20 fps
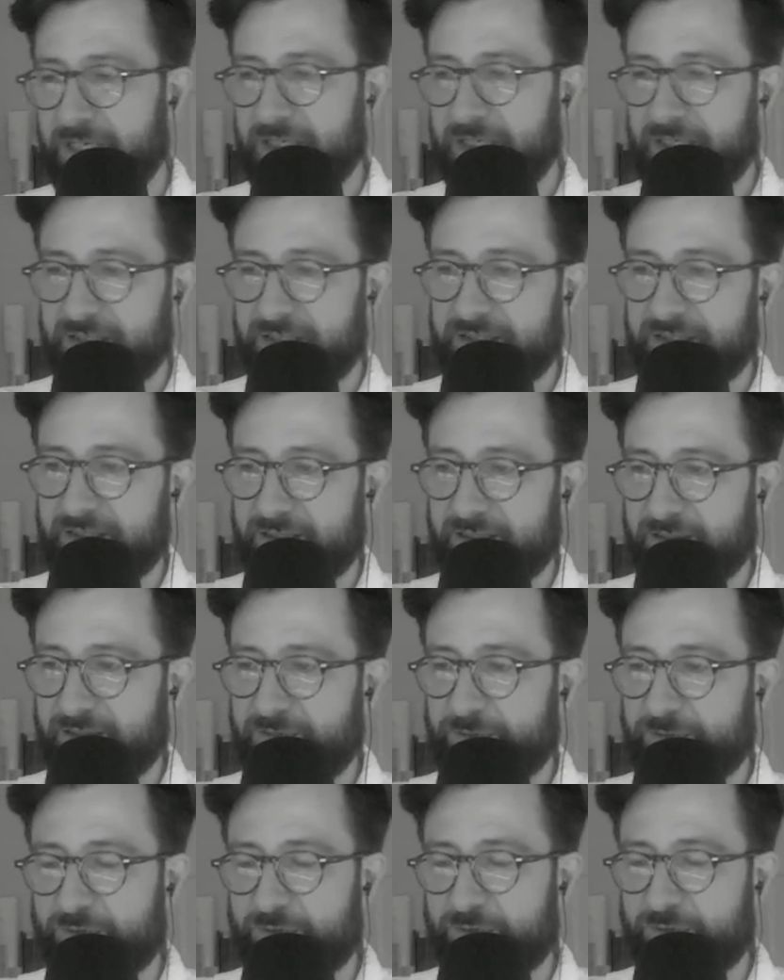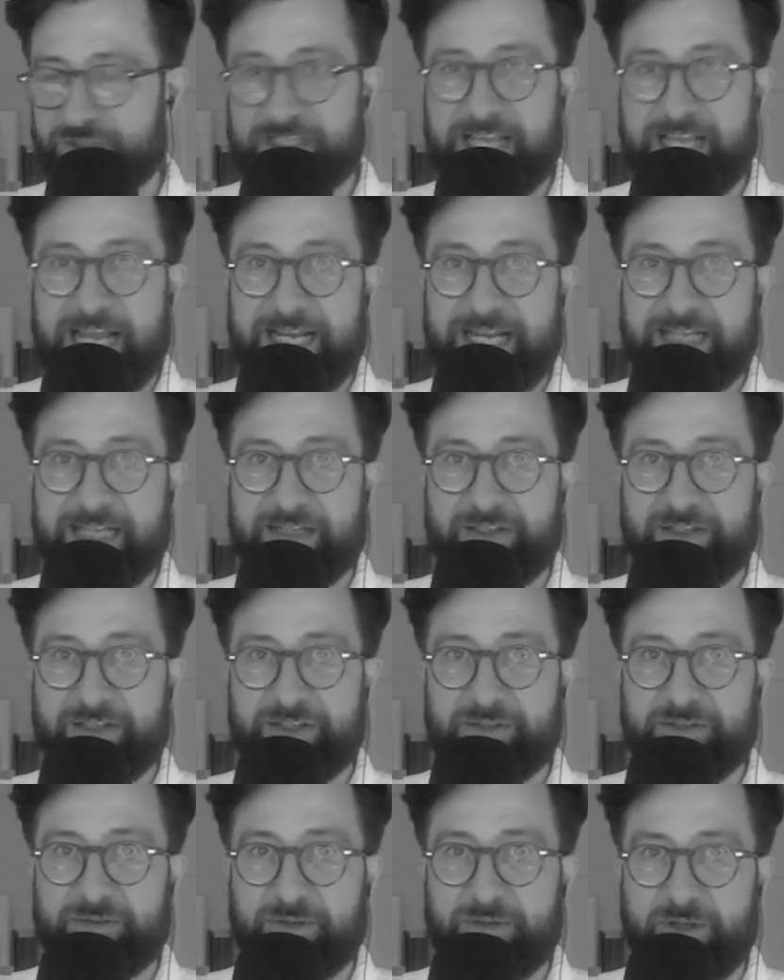for scanning the
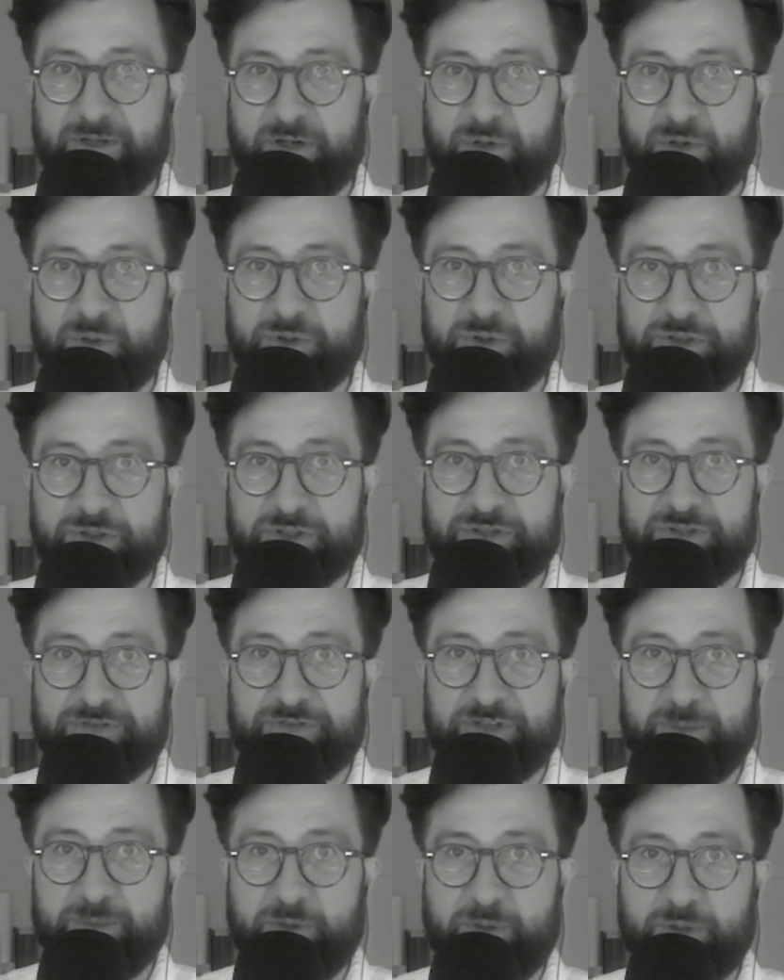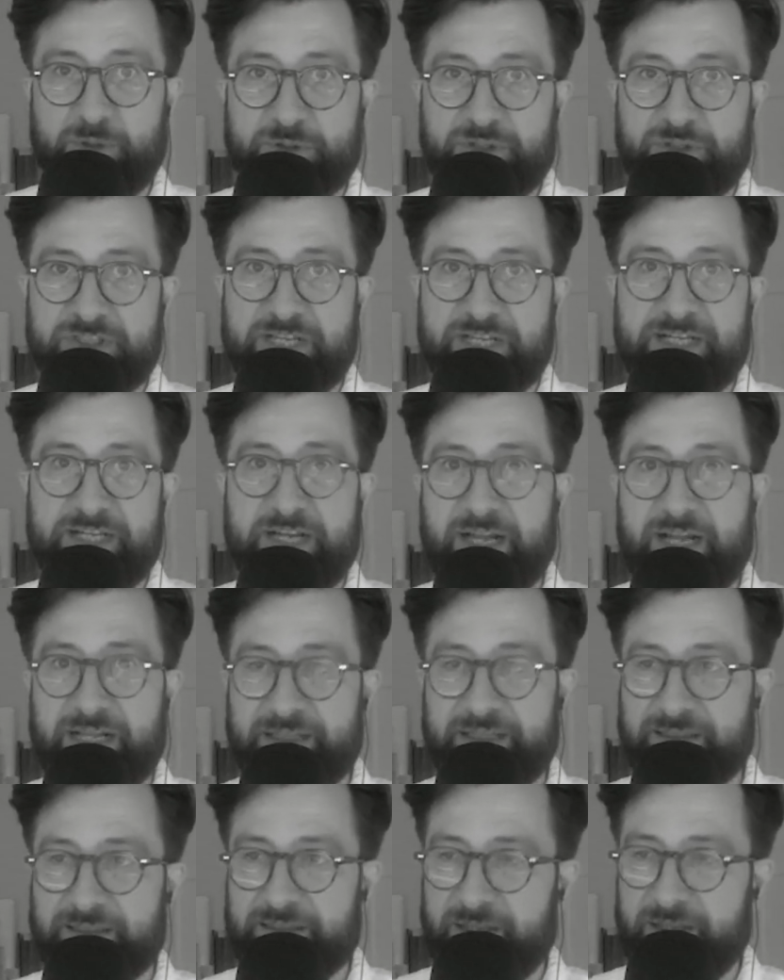little holders, film holders, and
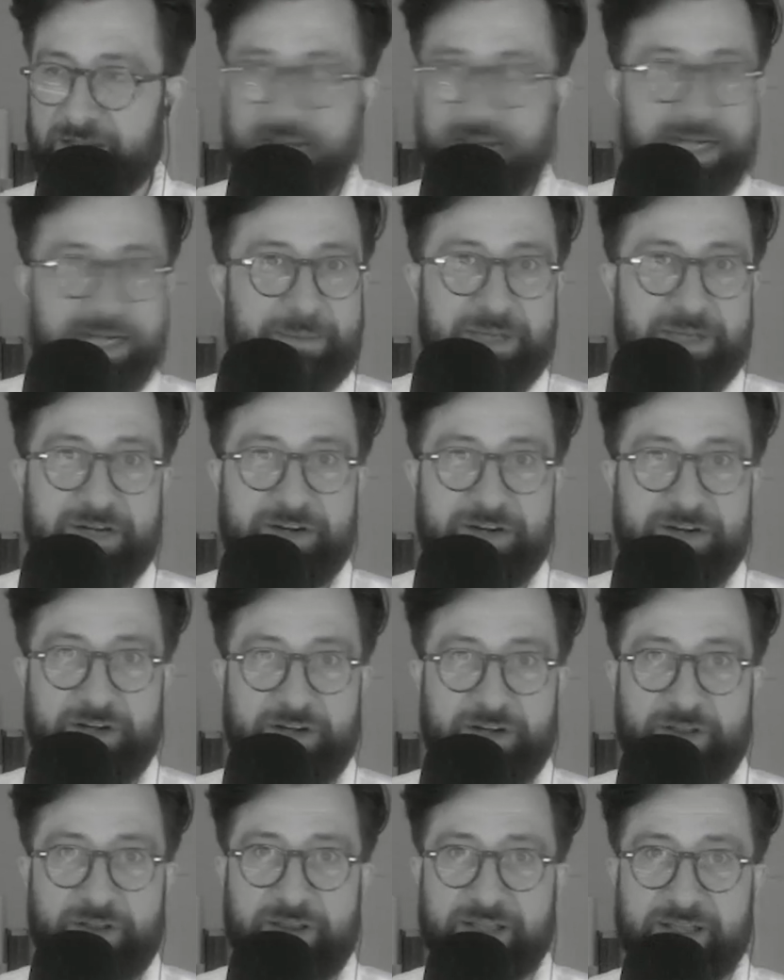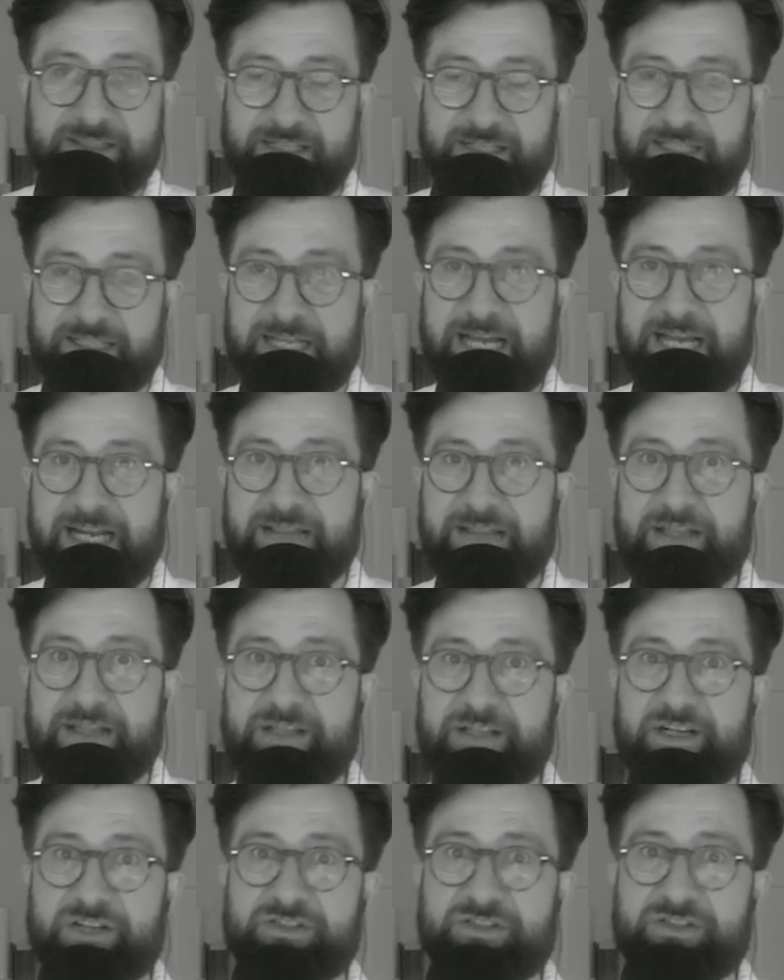a light meter and other things like that. And then
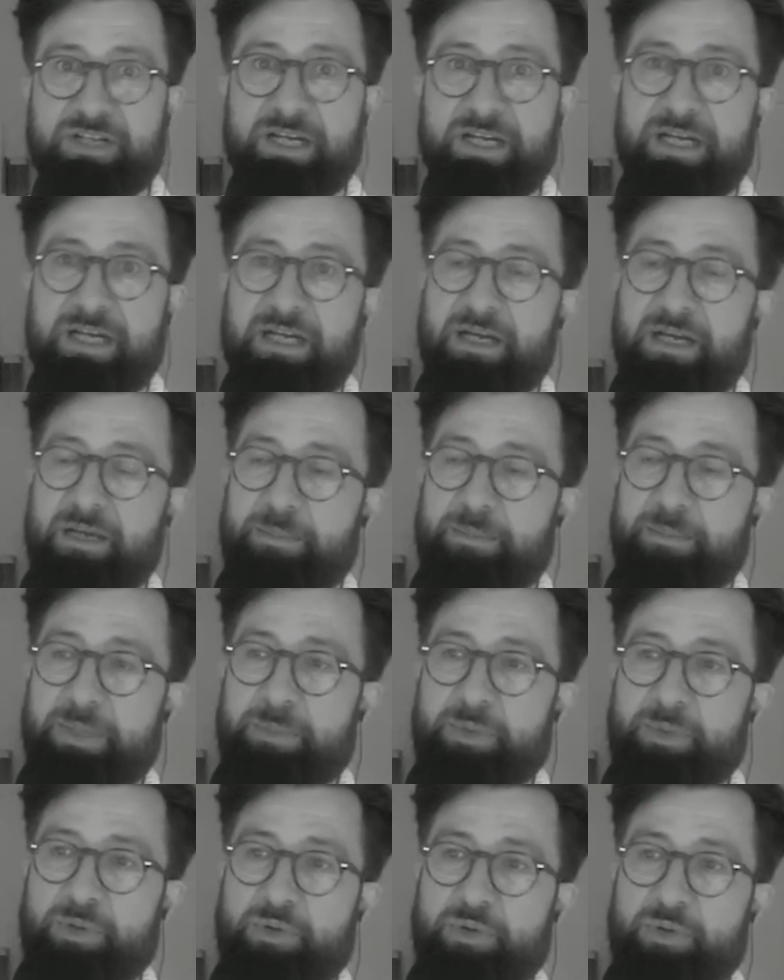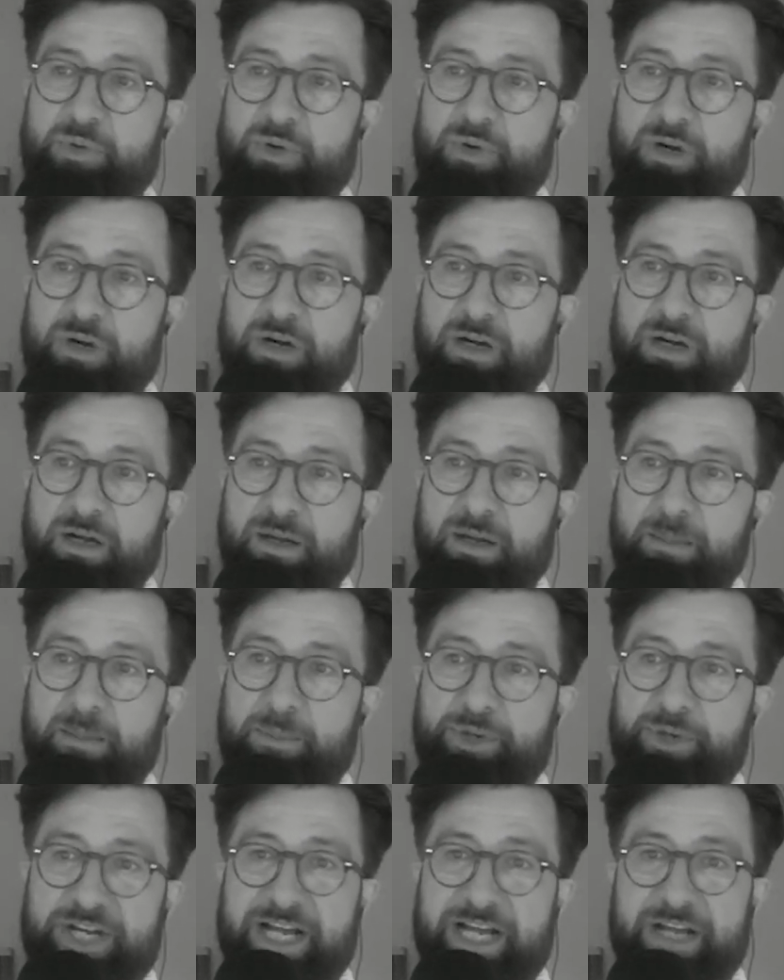there's people who are
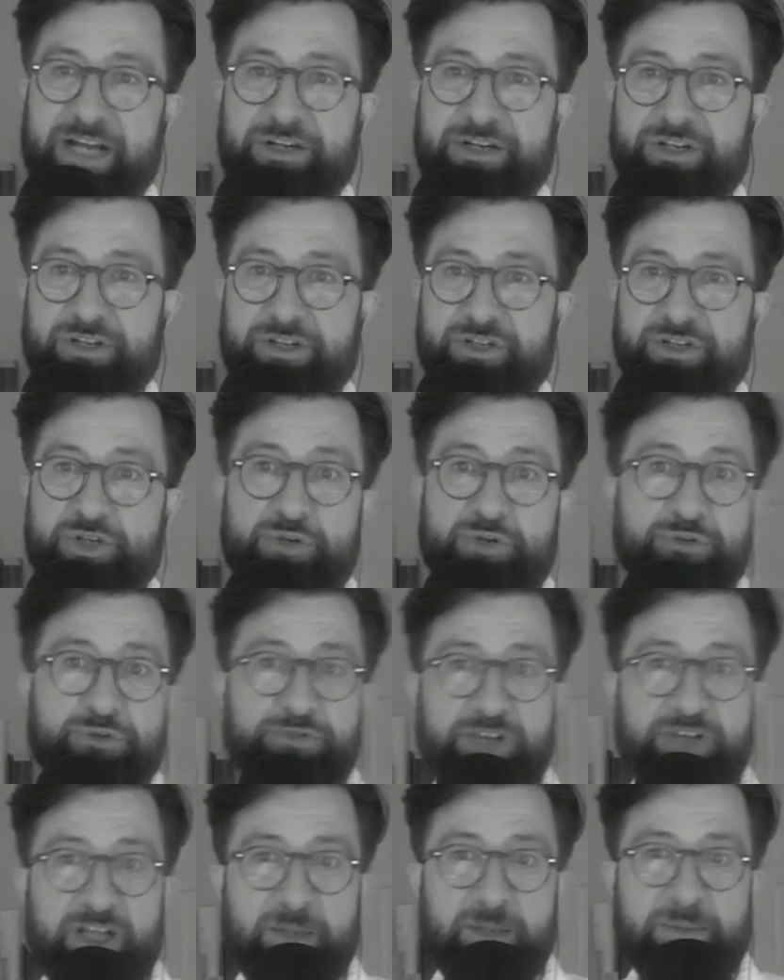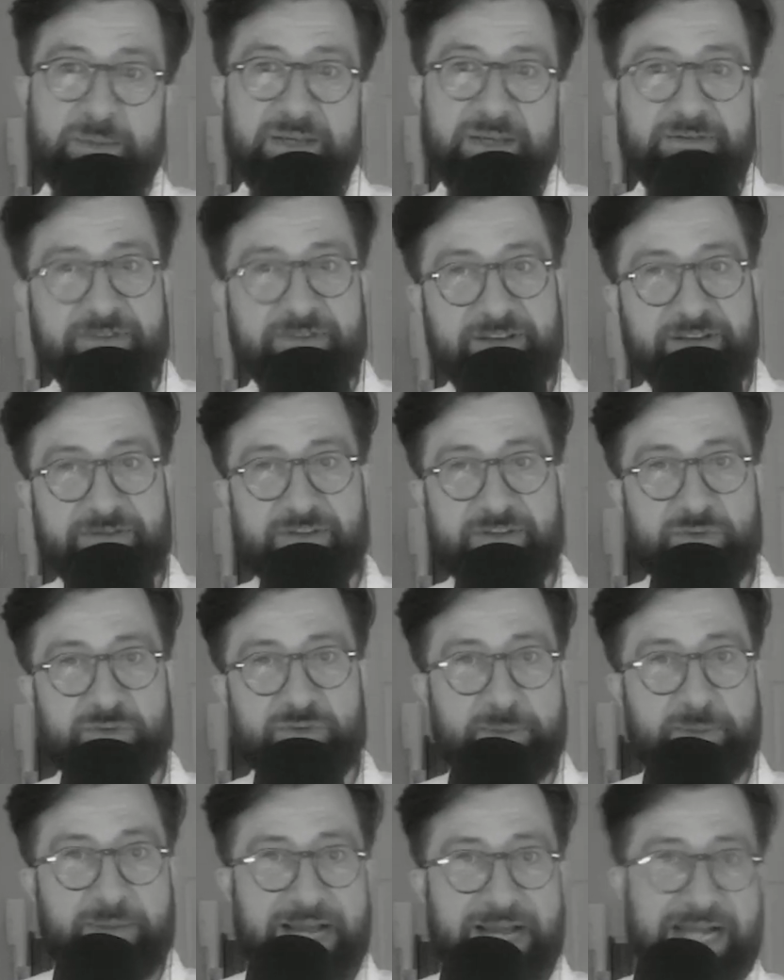putting out new film, even if it's
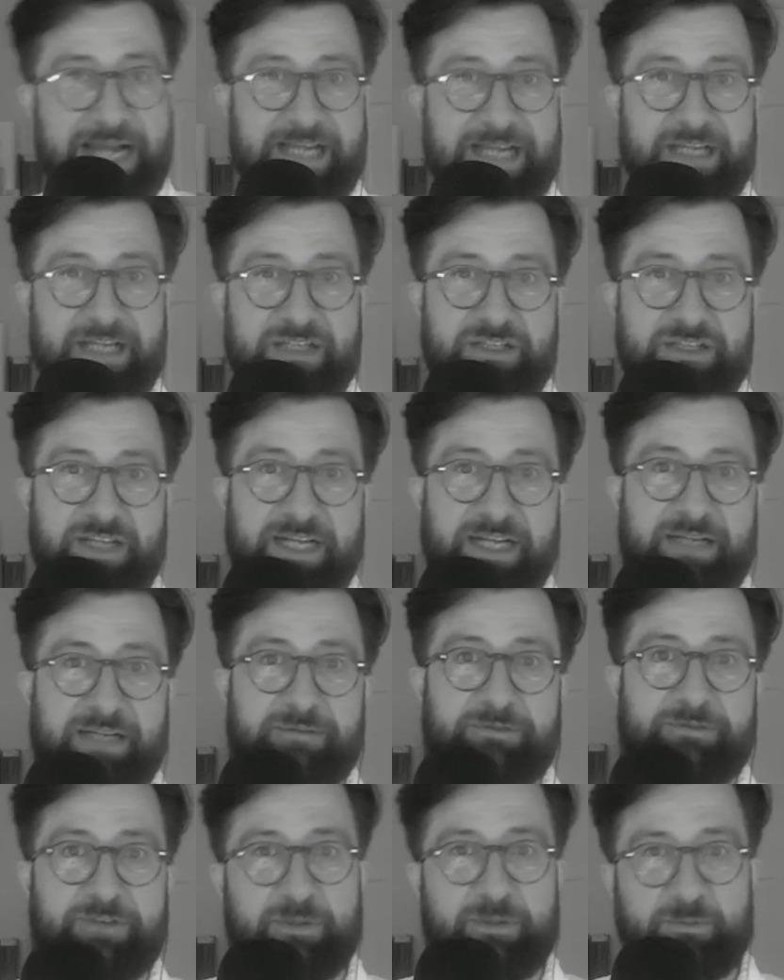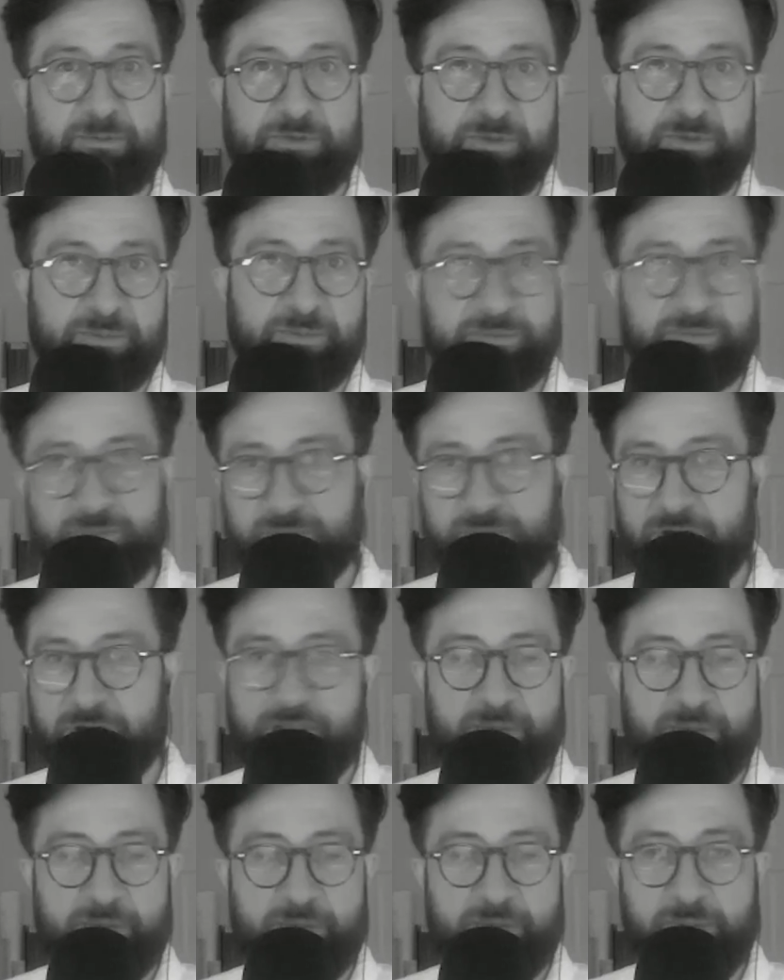repackaged like film from
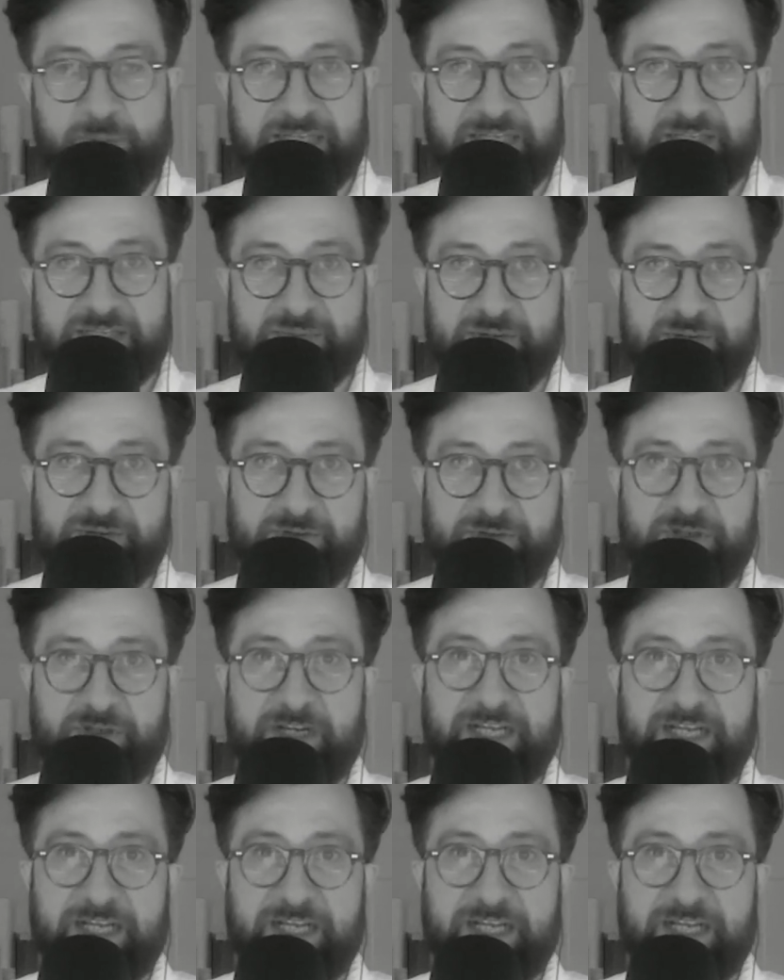other places, whatever.